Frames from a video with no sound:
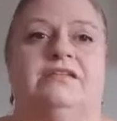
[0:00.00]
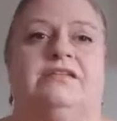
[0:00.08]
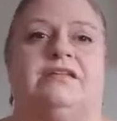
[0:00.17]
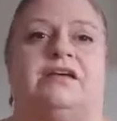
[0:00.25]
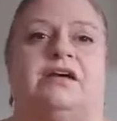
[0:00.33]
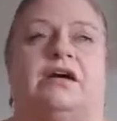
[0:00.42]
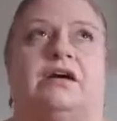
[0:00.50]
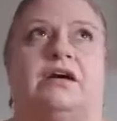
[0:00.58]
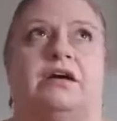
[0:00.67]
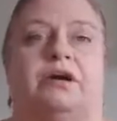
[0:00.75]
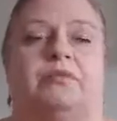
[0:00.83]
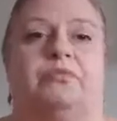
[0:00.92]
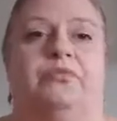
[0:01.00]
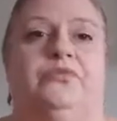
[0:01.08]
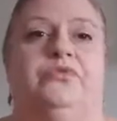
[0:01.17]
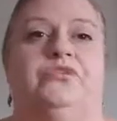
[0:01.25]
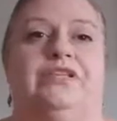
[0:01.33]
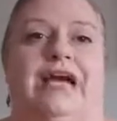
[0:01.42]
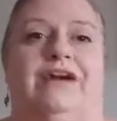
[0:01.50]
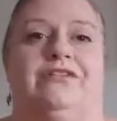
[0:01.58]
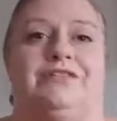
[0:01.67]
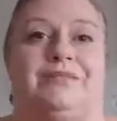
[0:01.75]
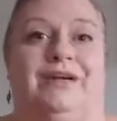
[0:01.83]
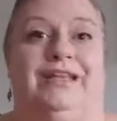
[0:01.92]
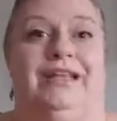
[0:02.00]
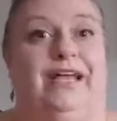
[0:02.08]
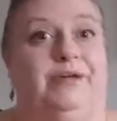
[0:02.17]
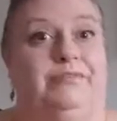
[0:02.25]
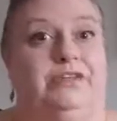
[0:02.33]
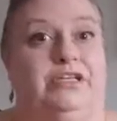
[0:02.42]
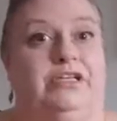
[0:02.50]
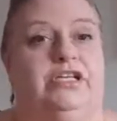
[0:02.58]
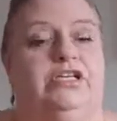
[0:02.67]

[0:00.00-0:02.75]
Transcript: that are brought out by the camera.